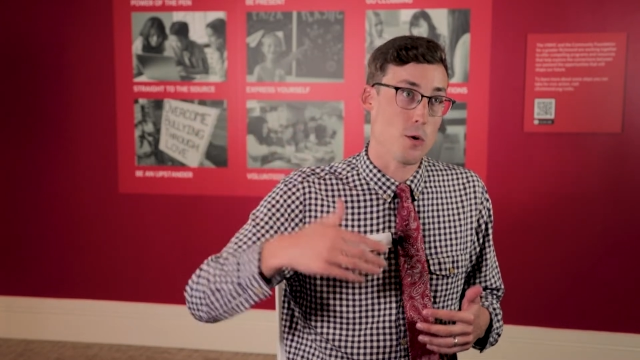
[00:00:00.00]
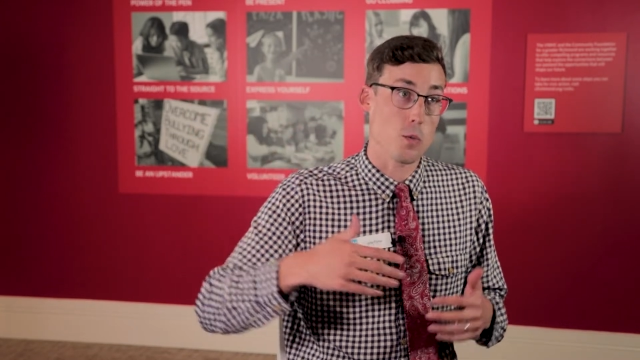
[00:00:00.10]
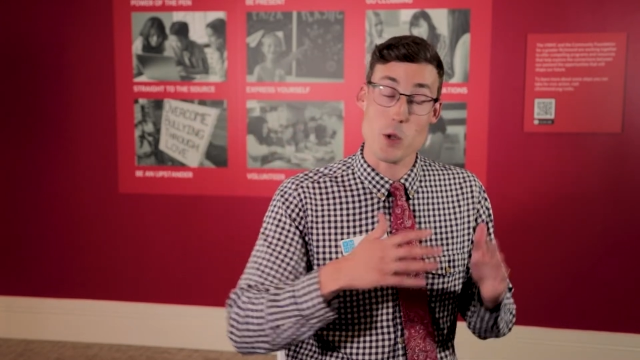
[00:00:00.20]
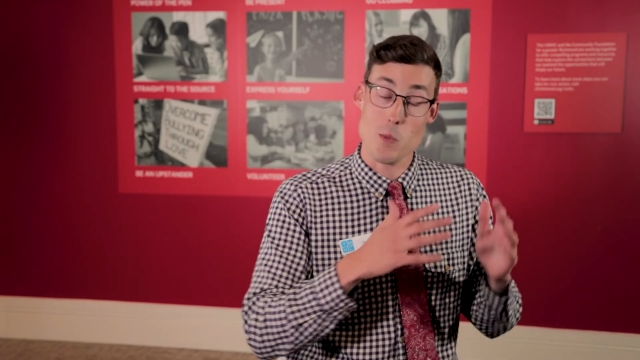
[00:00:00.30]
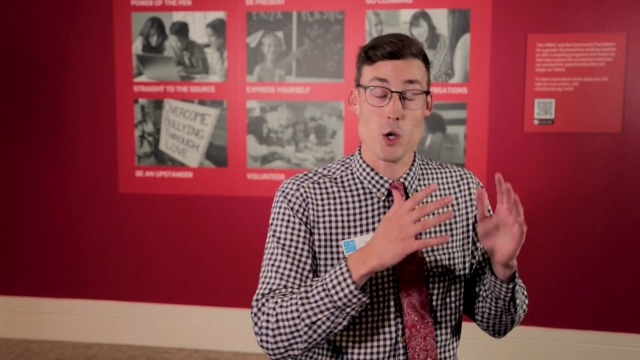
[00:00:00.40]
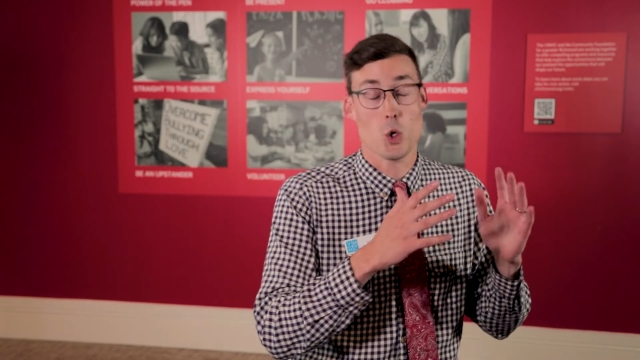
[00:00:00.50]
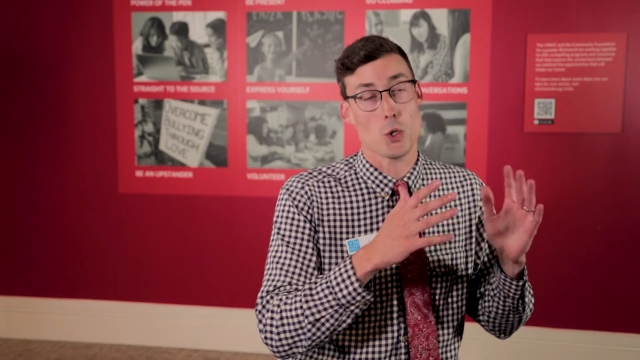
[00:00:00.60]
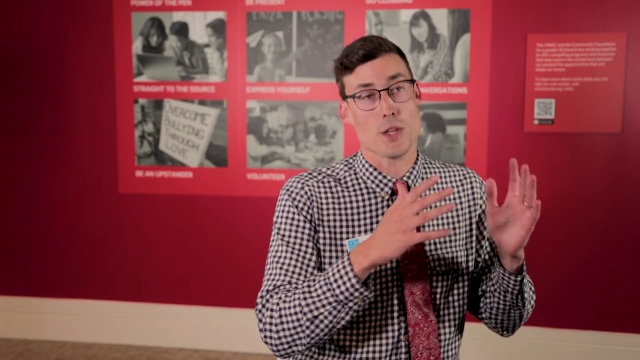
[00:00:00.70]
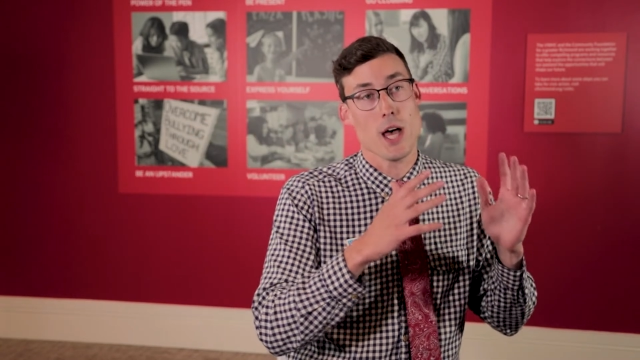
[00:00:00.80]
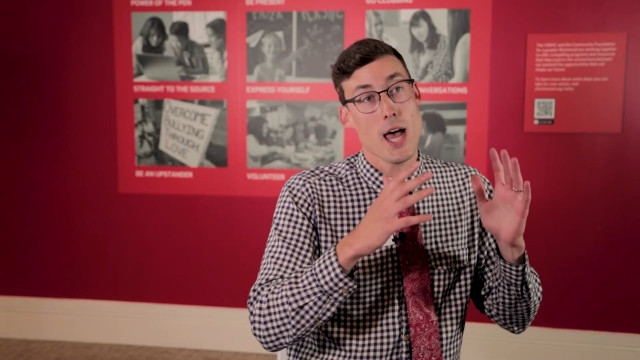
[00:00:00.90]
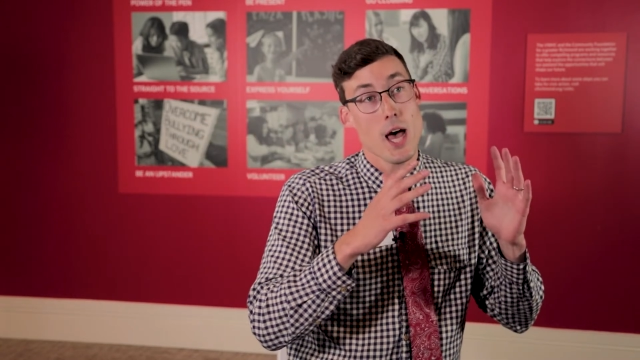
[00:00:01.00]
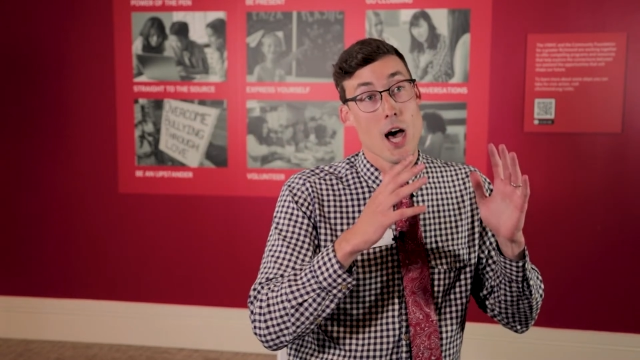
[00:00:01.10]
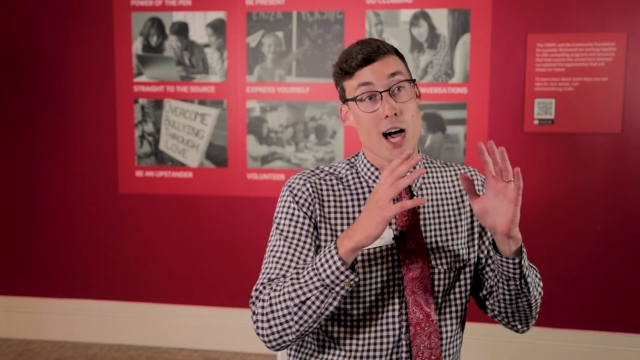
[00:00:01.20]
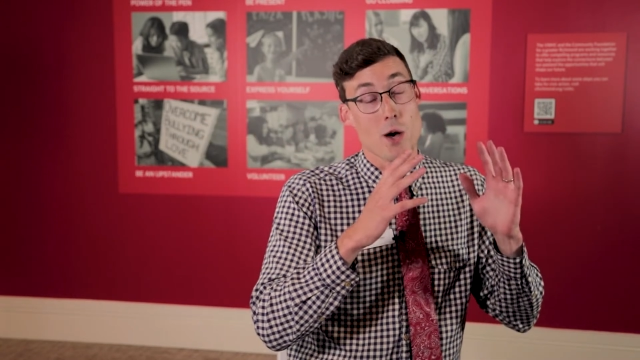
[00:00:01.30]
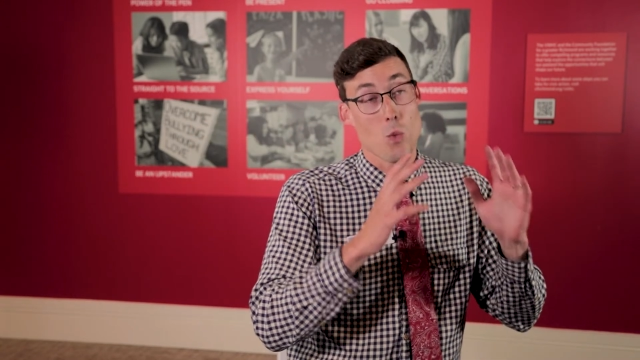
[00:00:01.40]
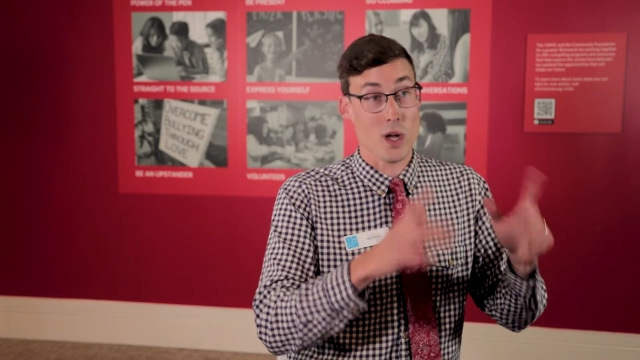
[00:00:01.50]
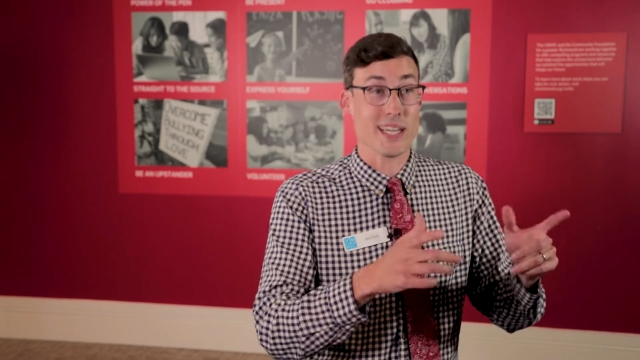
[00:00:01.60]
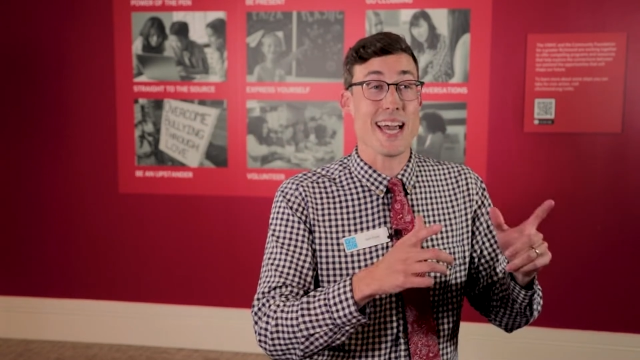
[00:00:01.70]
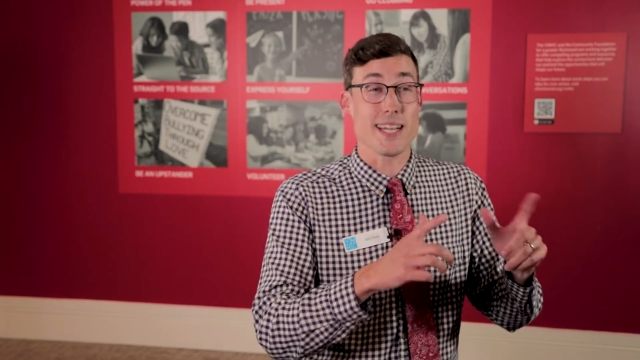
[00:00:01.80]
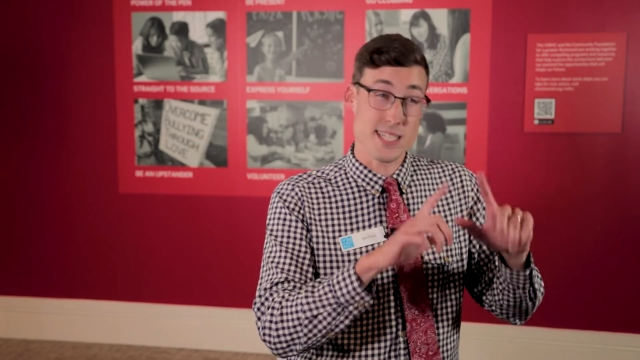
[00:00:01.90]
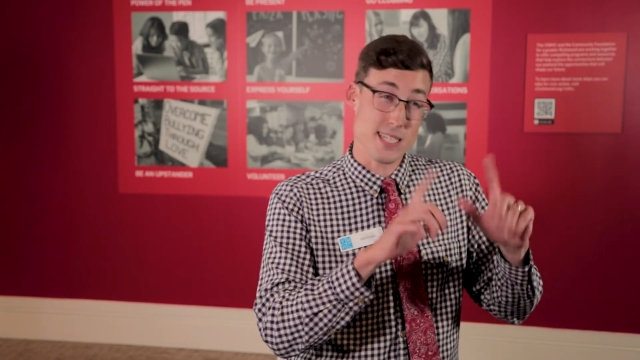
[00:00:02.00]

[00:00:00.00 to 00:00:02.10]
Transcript: So we hold one kind of